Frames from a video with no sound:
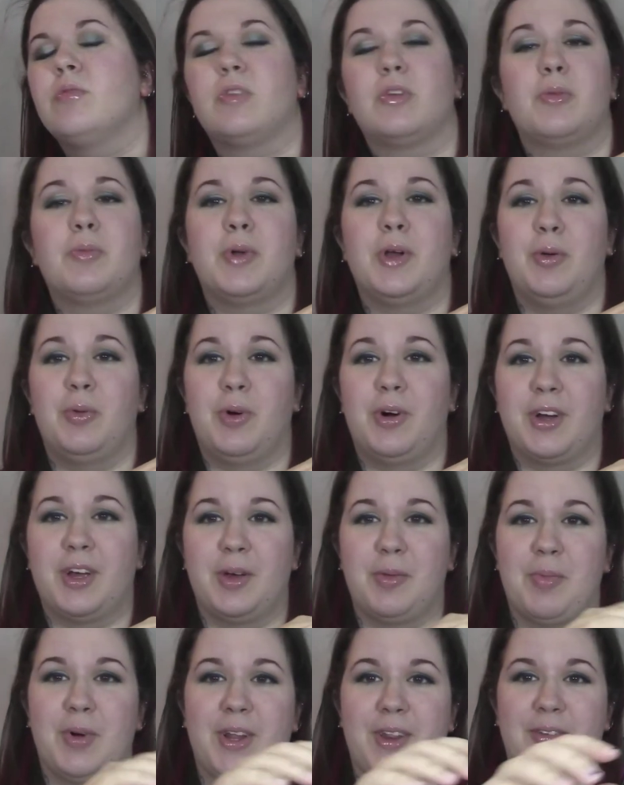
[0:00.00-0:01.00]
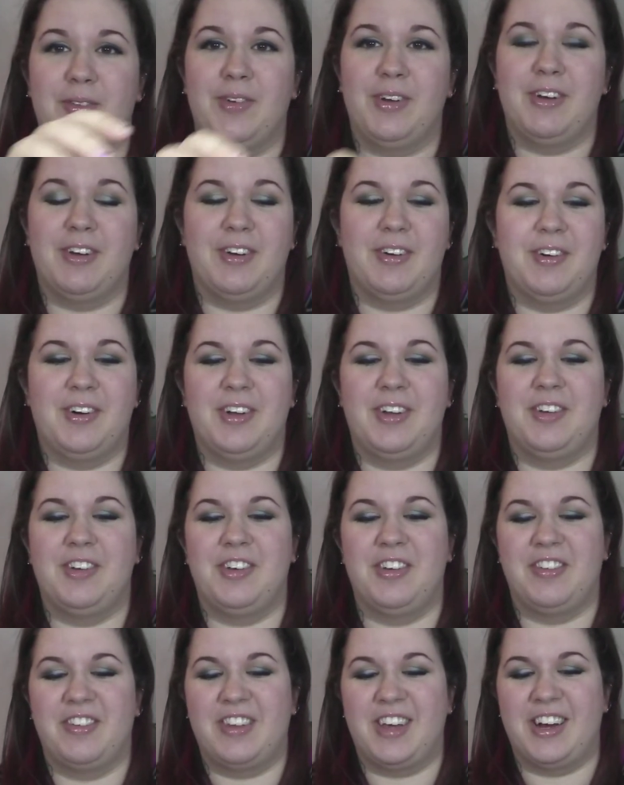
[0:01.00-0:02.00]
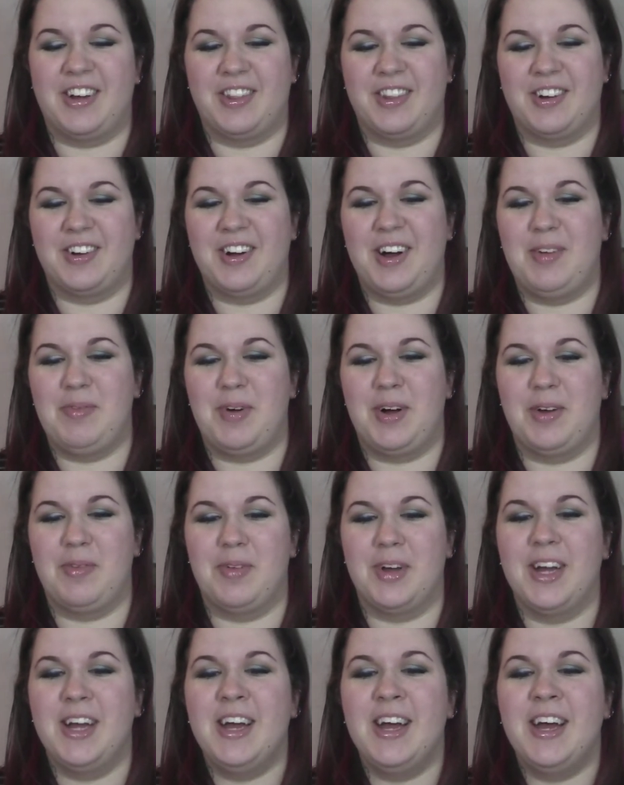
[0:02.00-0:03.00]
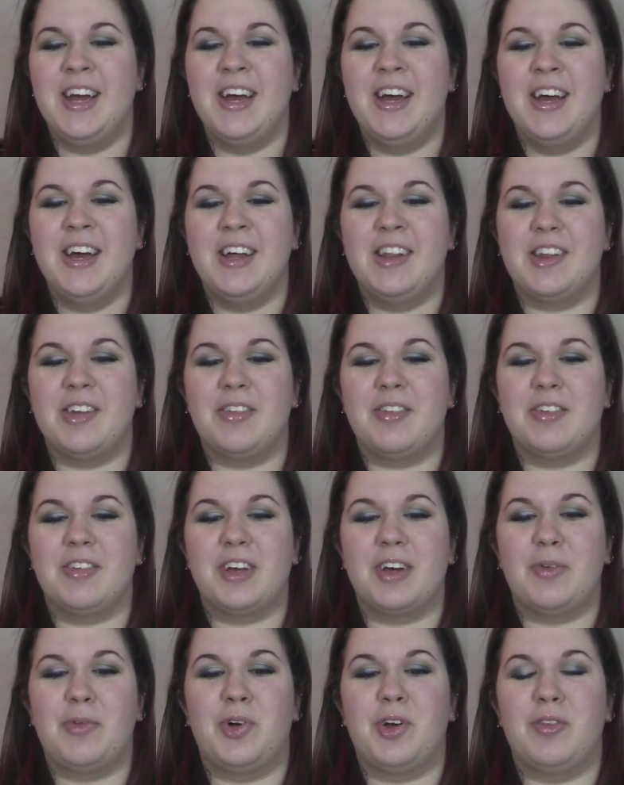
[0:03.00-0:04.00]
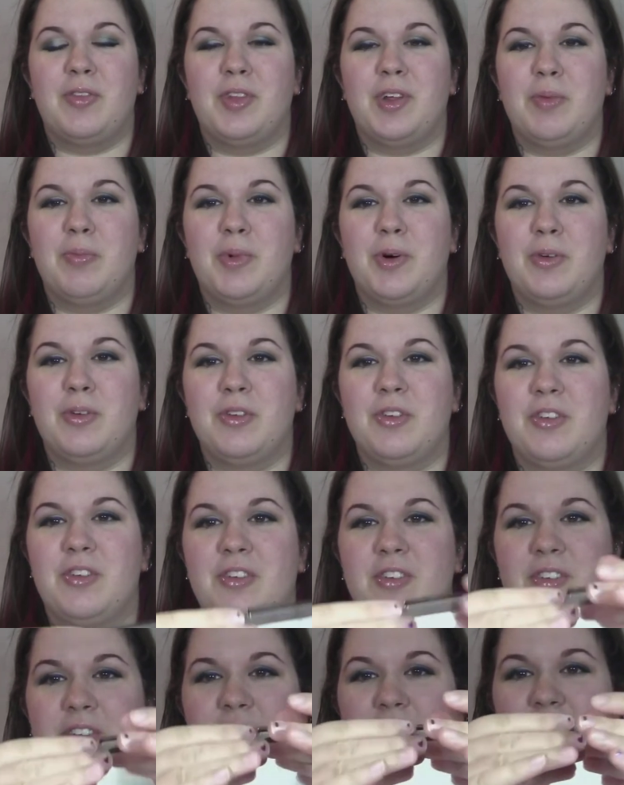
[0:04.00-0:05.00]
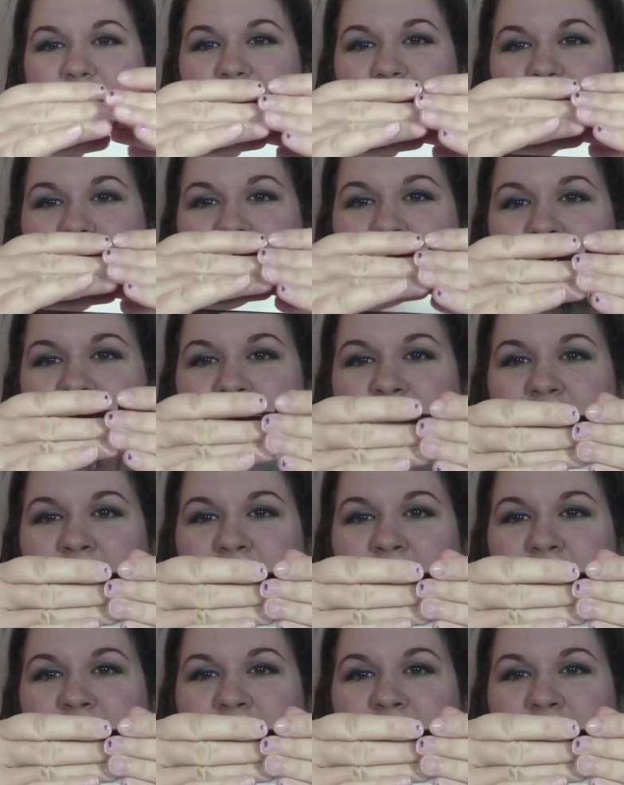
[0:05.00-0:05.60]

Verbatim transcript: Somebody walking by the window just scared the crap out of me. This is like one of the most, uh,